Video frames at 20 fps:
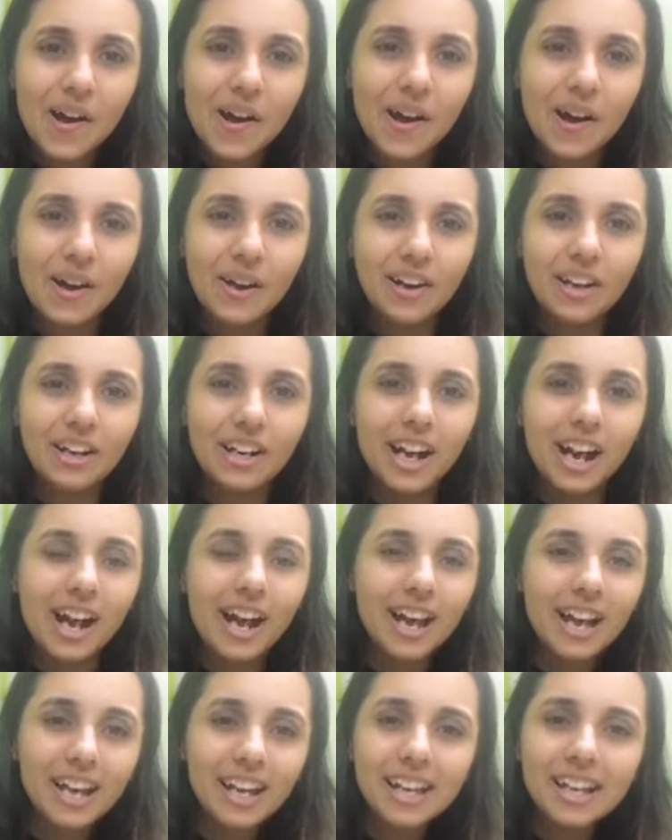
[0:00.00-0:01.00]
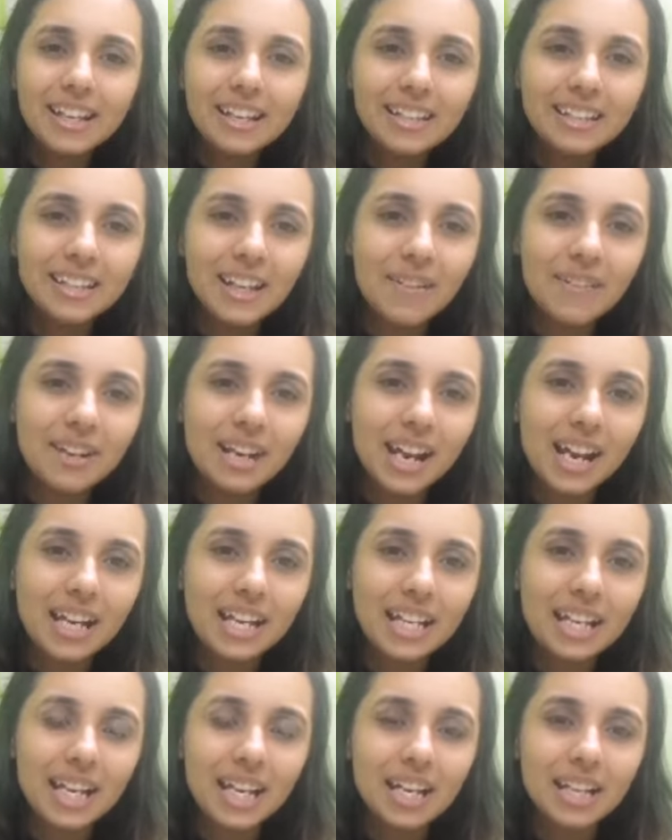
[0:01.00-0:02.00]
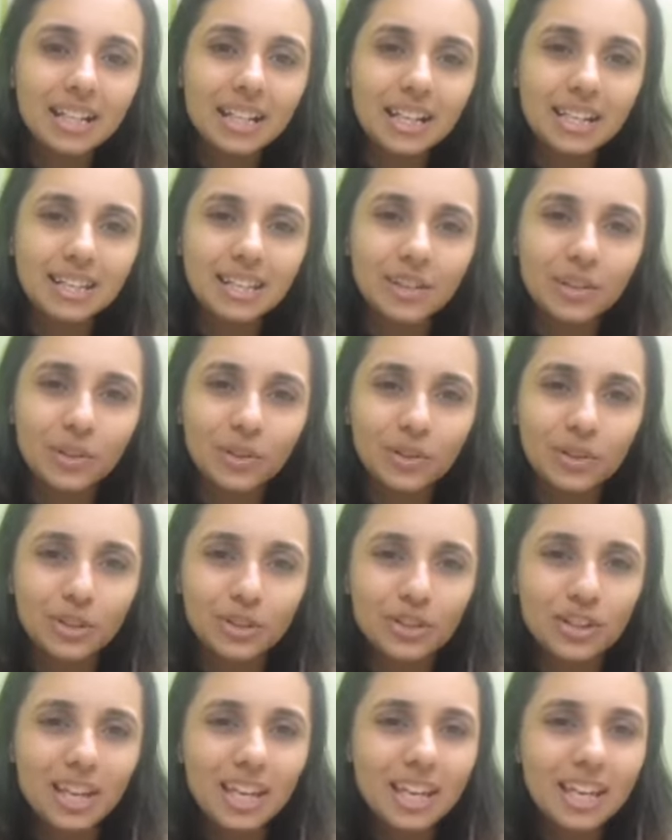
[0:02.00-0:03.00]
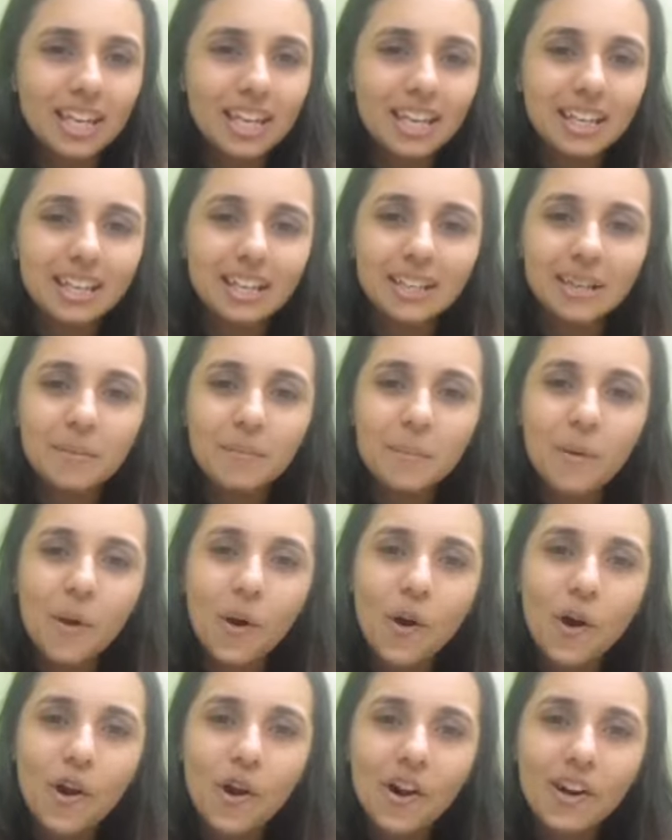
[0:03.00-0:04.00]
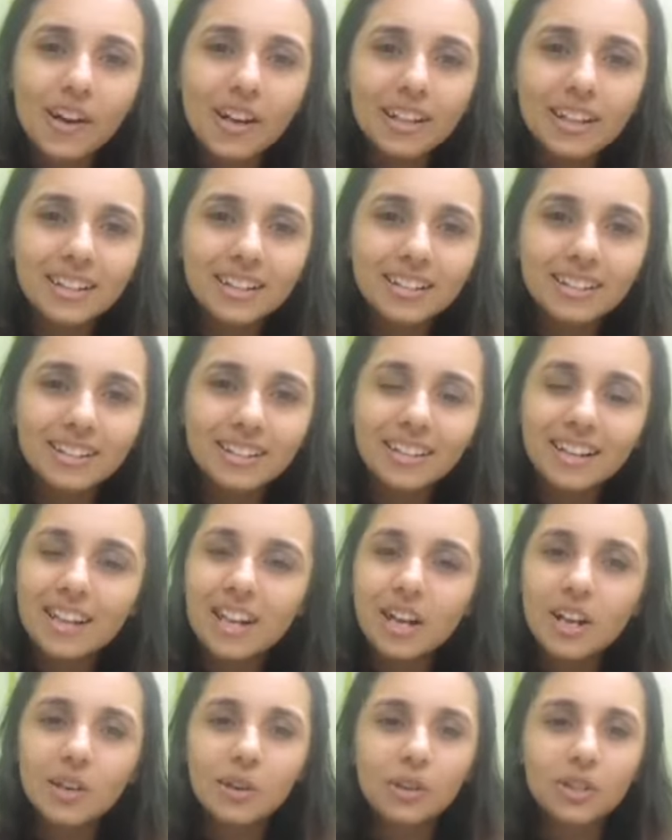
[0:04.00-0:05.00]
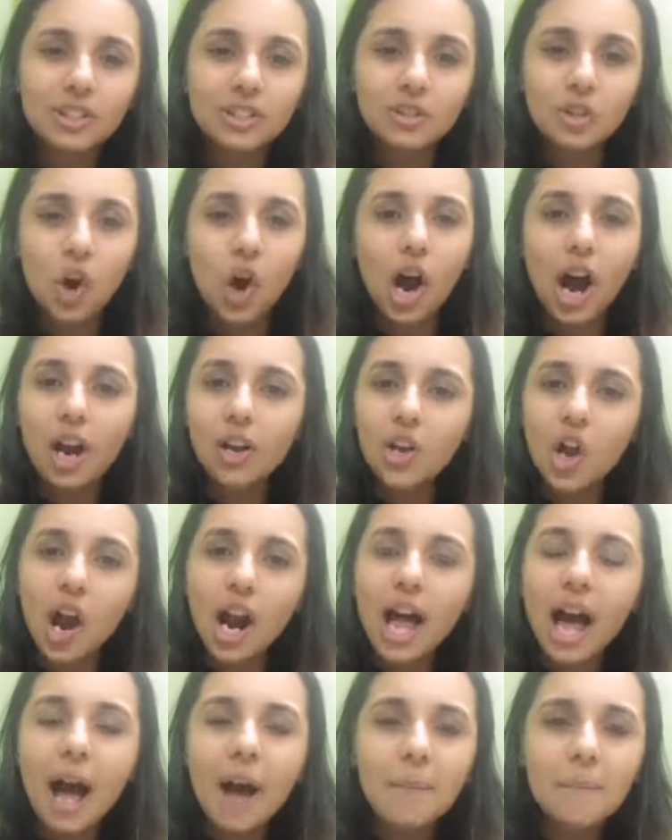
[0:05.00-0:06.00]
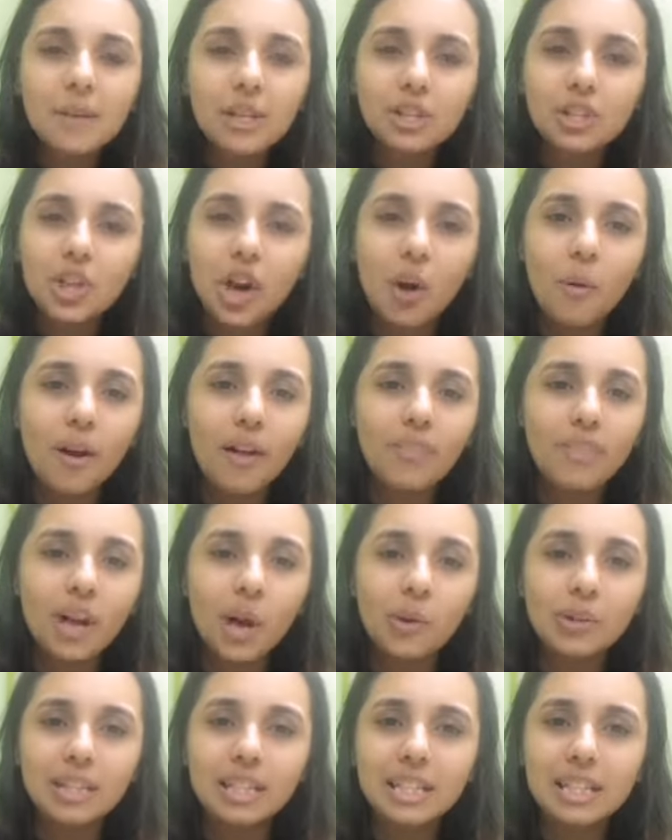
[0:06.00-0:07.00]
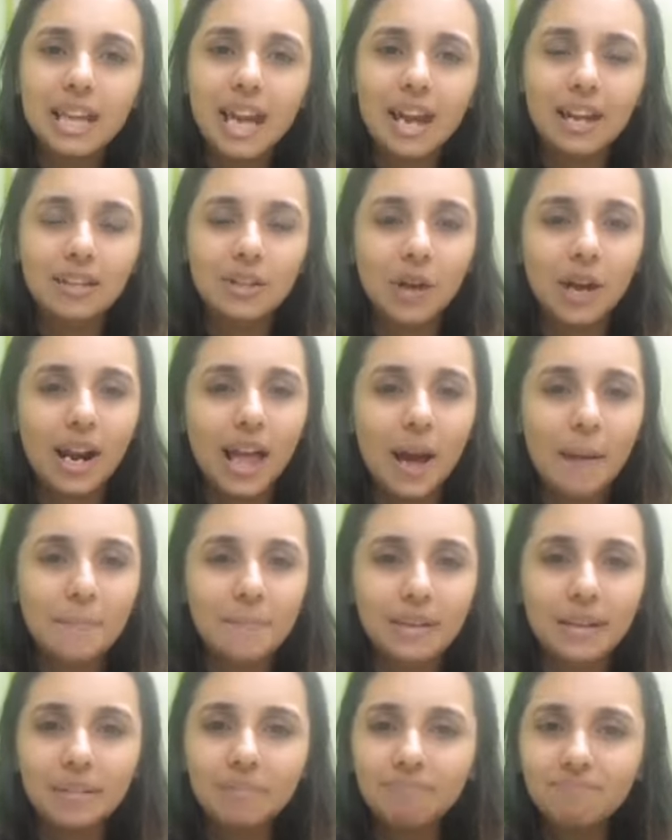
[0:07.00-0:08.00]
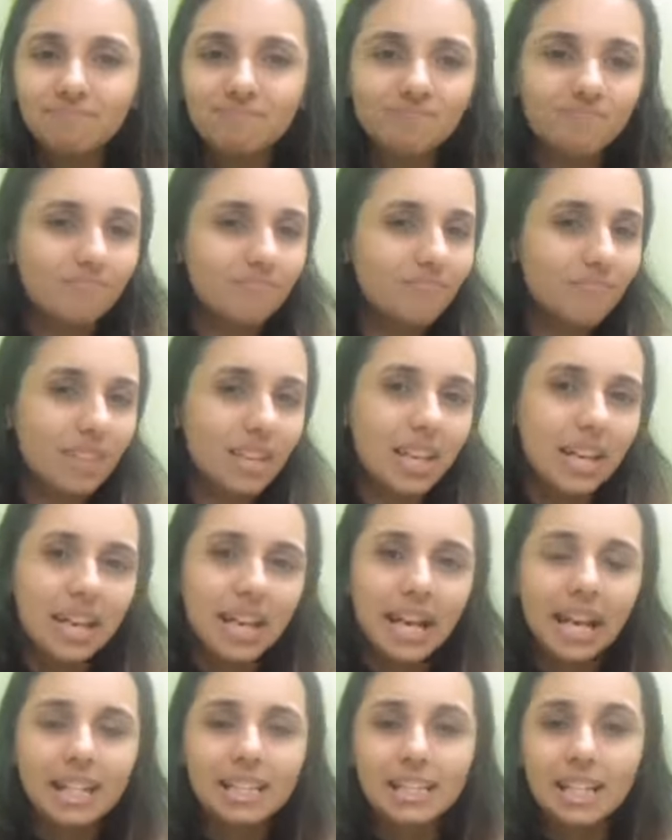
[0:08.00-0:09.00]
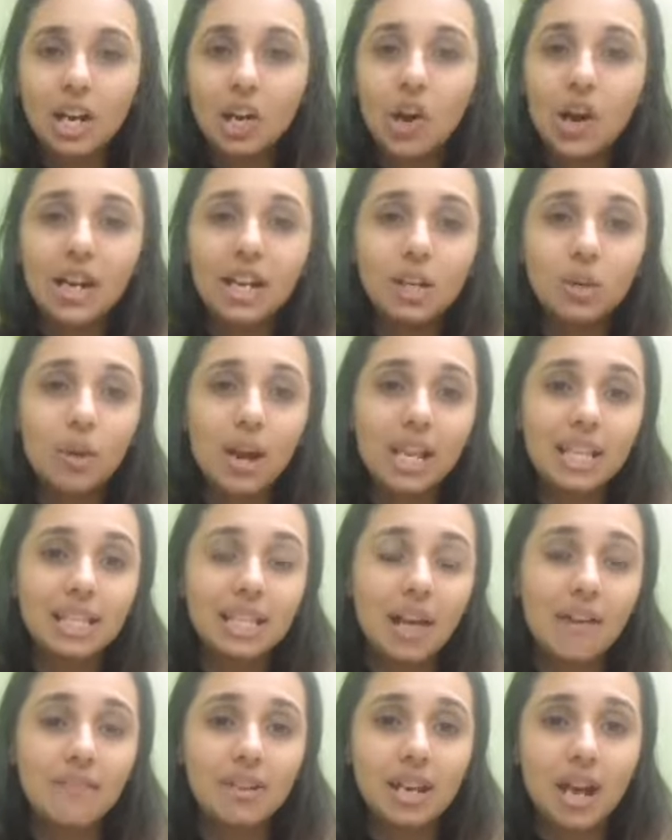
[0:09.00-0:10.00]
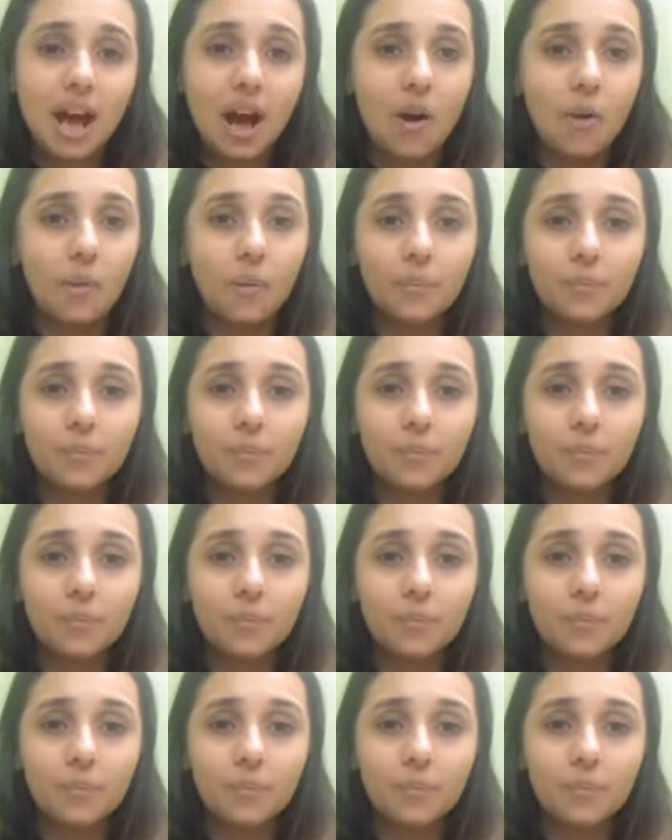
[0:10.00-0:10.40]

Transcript: Alright, 798, 803. Come on. it's not. I'm not happy. It's not 1000 yet. Not happening. It's stuck on 827 now.